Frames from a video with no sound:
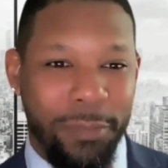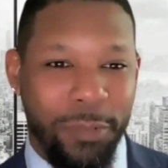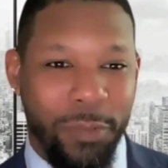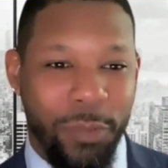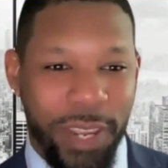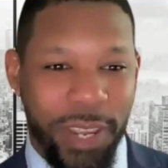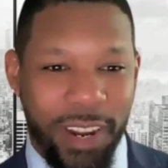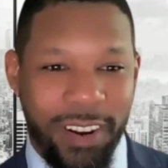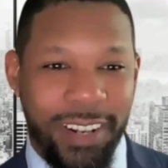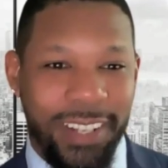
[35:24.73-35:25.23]

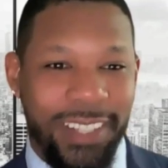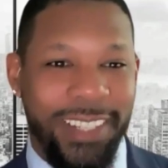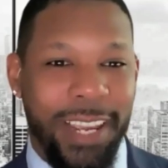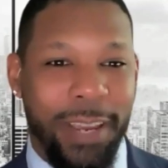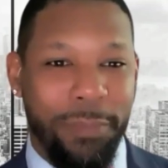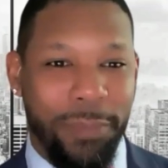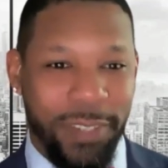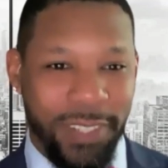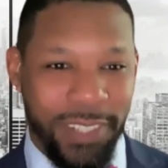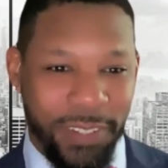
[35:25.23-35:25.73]
We are
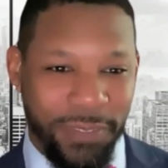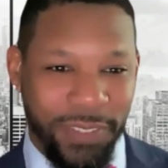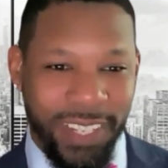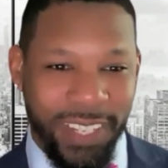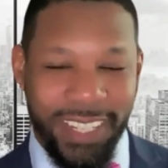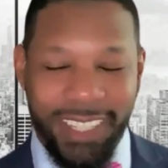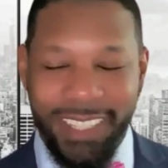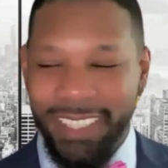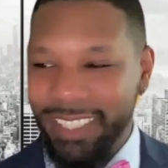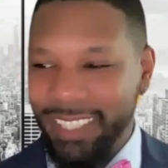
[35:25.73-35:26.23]
examples of
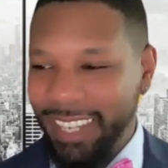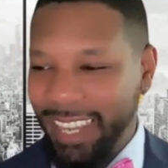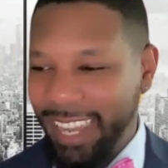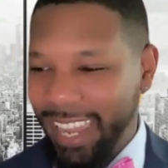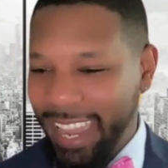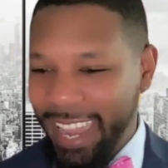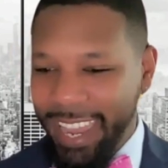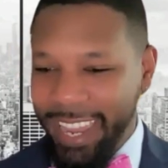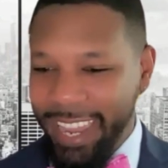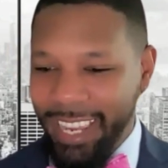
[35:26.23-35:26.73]
this.
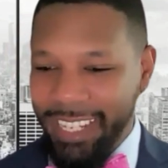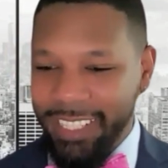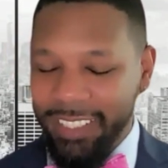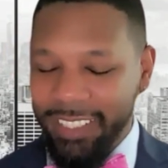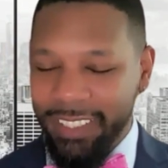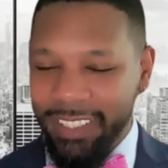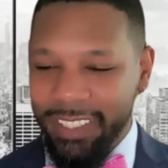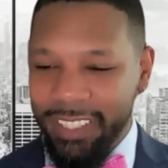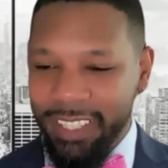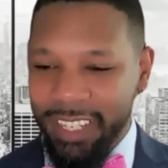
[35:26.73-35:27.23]

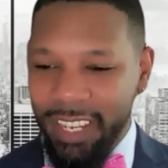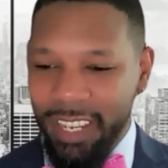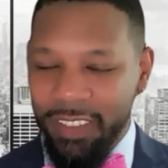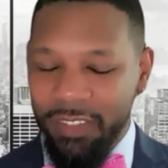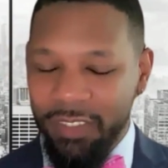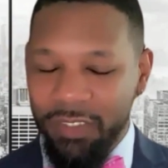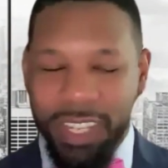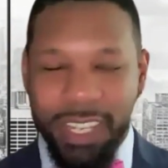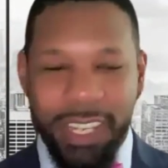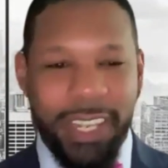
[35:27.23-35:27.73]
And
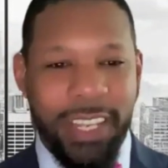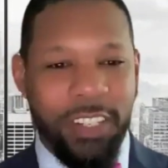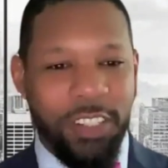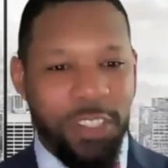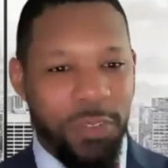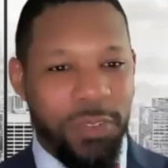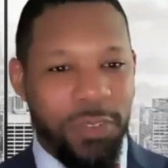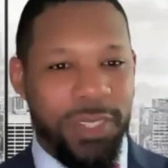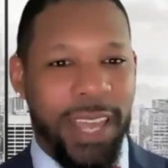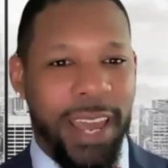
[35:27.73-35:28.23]
the
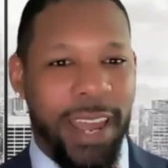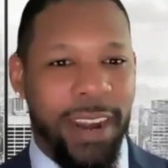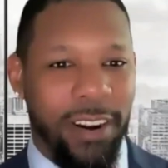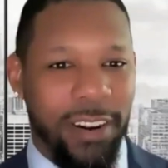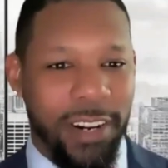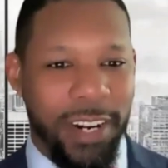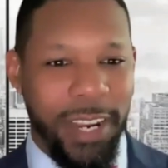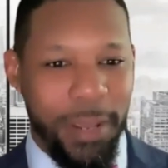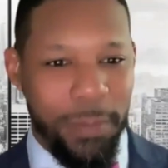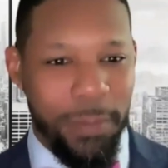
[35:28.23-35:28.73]
issues that
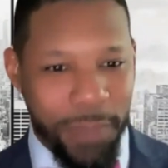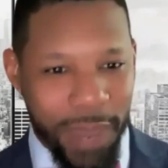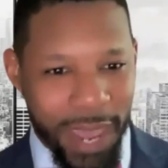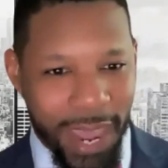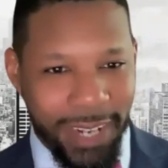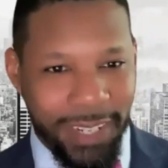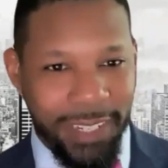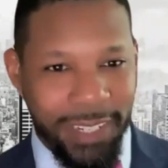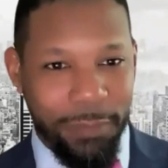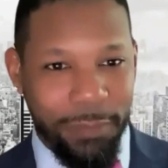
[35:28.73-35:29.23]
are
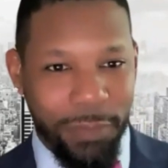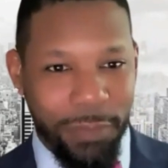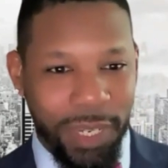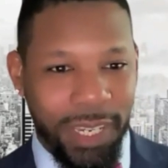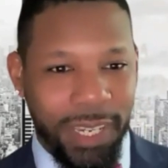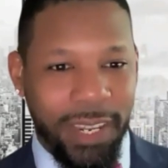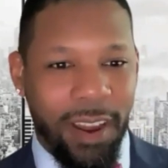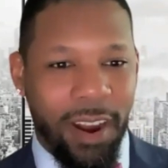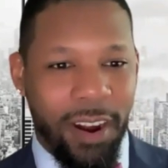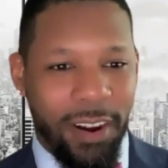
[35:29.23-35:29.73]
impacting
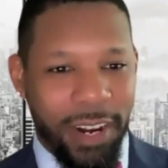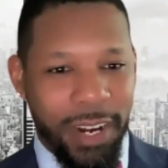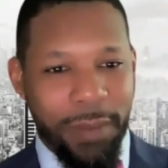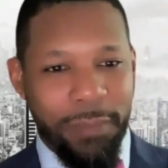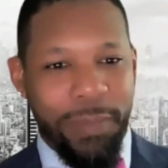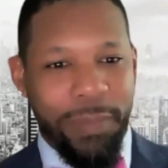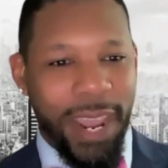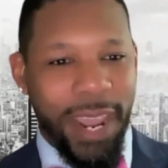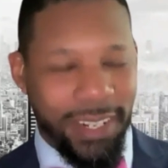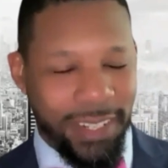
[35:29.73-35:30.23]
me are
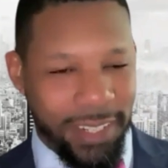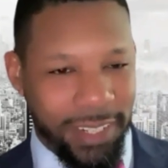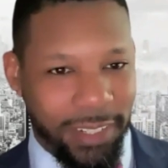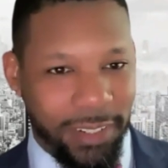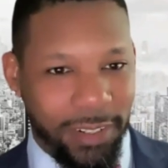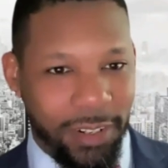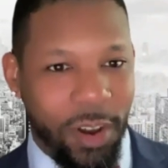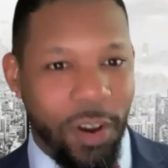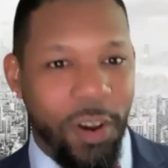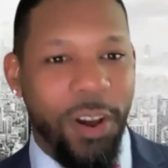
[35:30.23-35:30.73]

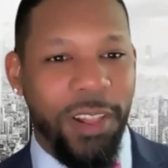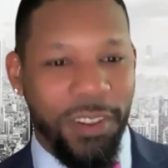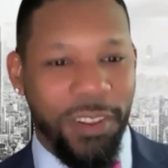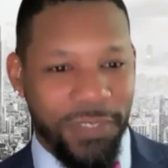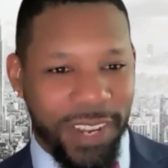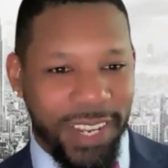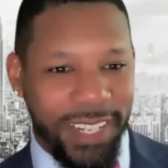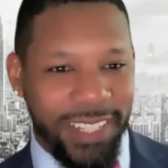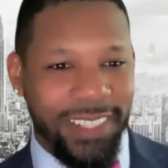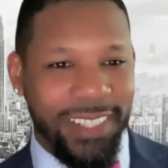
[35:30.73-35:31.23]
impacting all
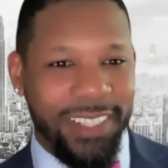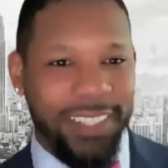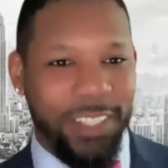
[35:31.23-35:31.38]
of us.